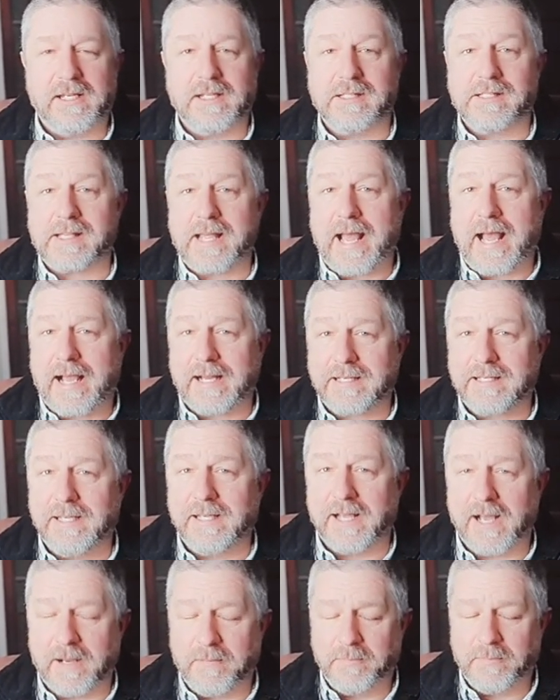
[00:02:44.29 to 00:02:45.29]
we often
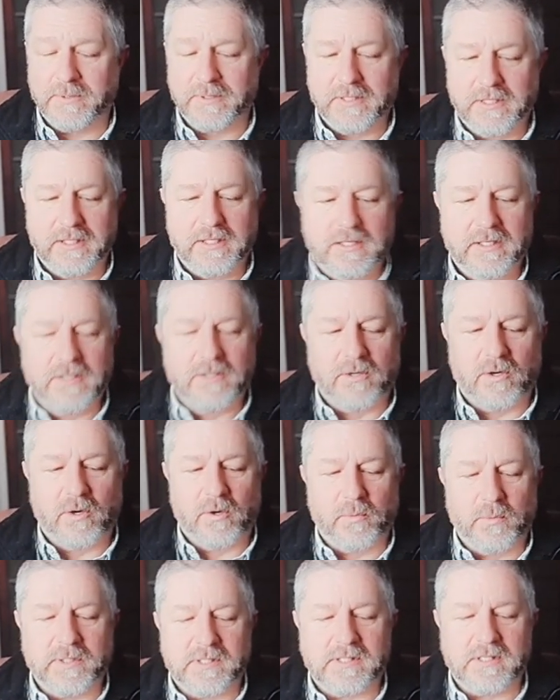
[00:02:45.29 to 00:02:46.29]
say it is acting
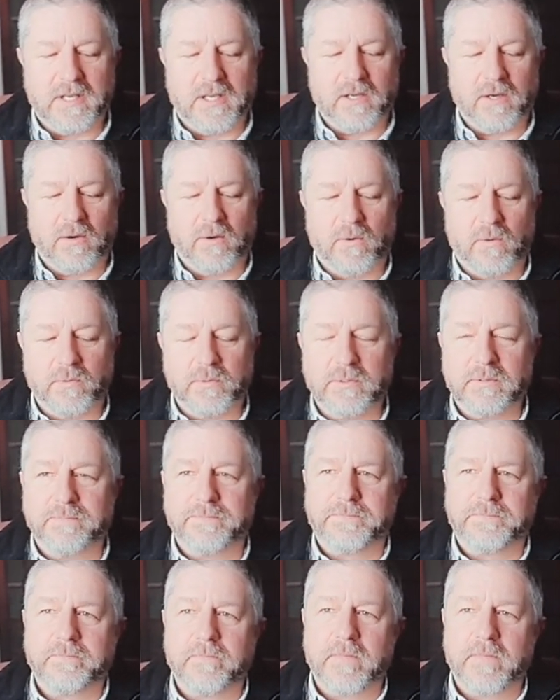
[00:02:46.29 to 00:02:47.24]
up. Or we say,